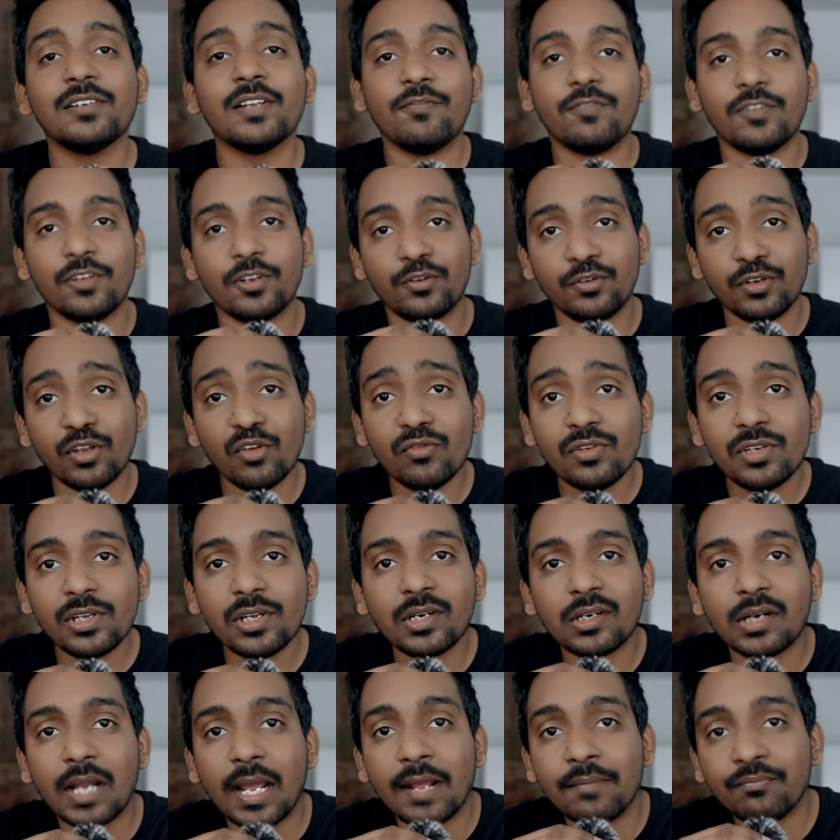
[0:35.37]
If you're new
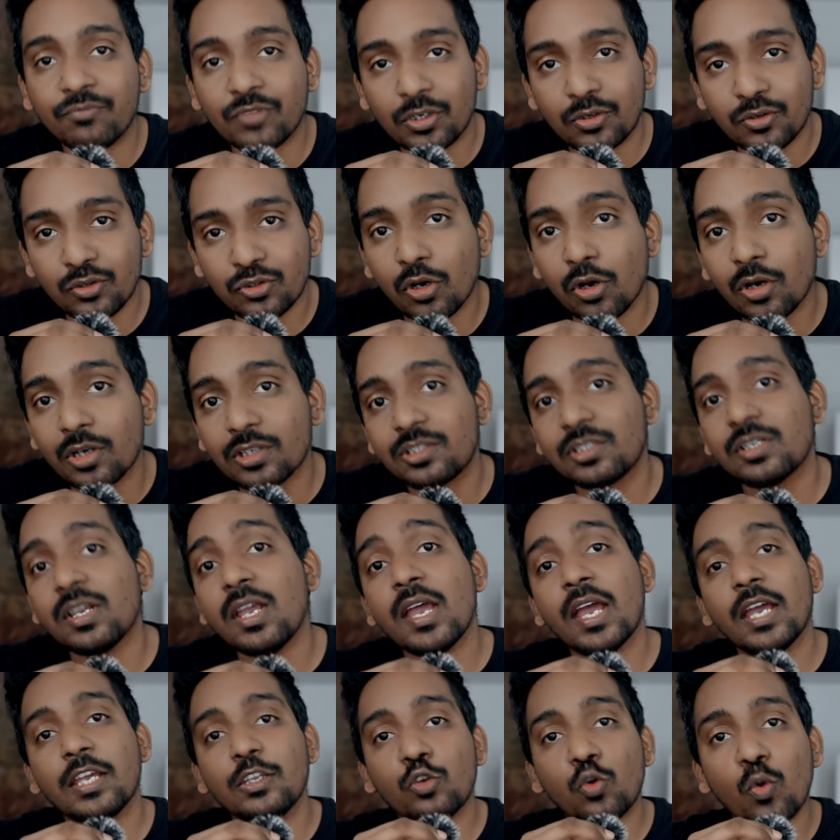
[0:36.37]
here, I'm Tarun Josh,
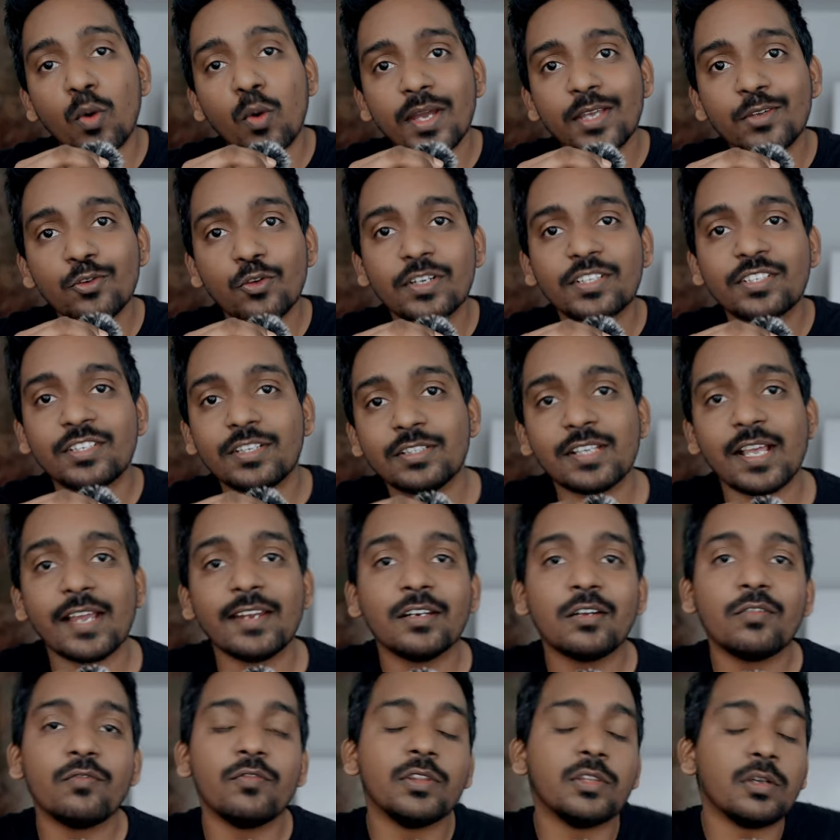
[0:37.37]
a UI UX
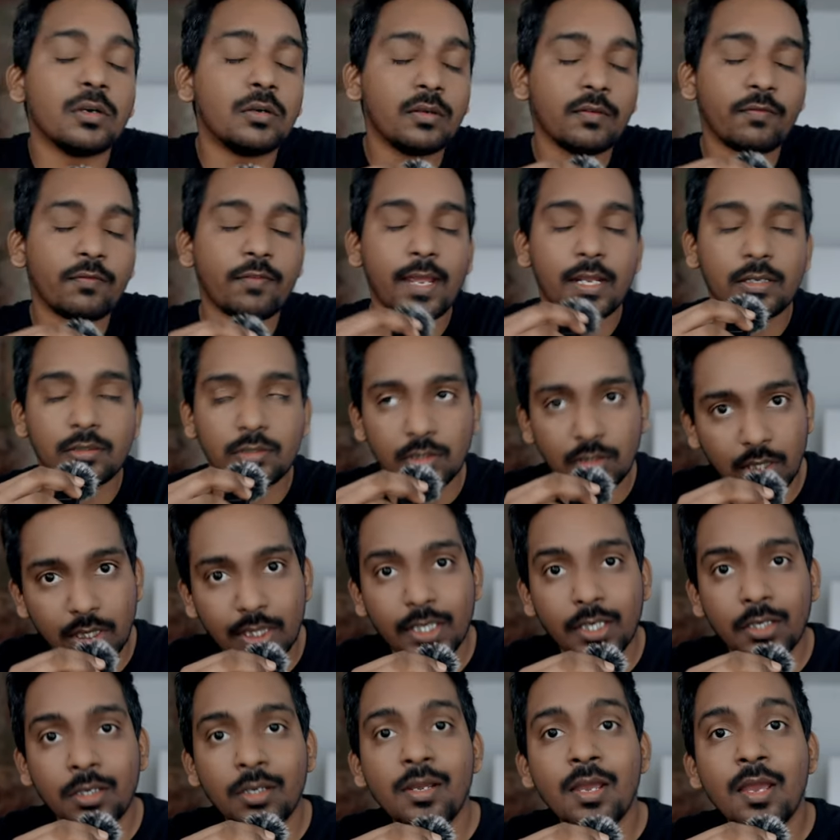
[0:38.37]
designer without a fancy
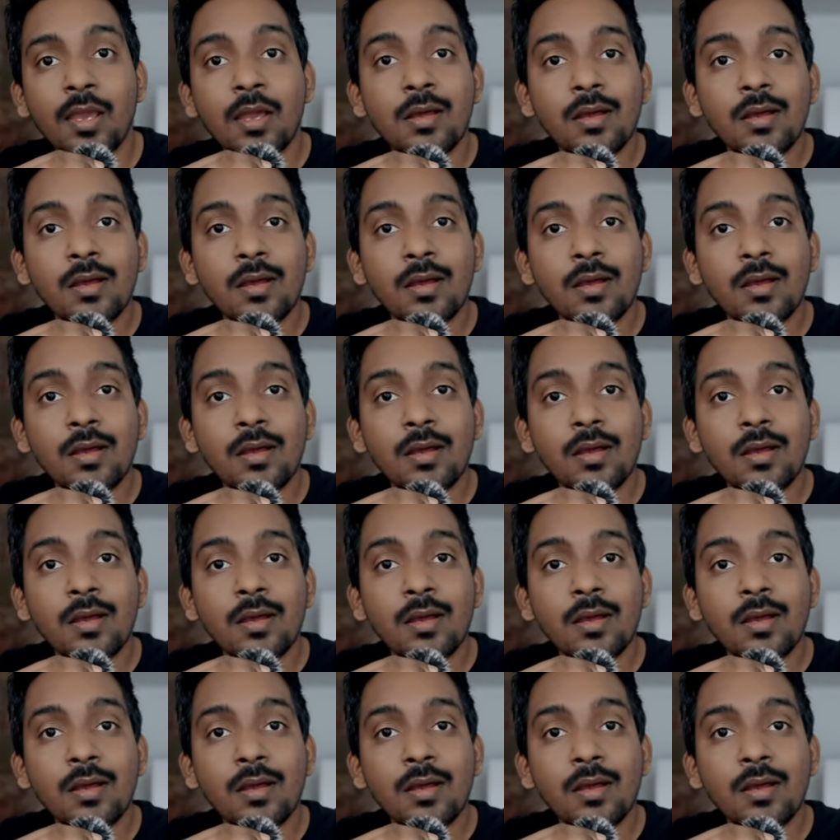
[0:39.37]
degree,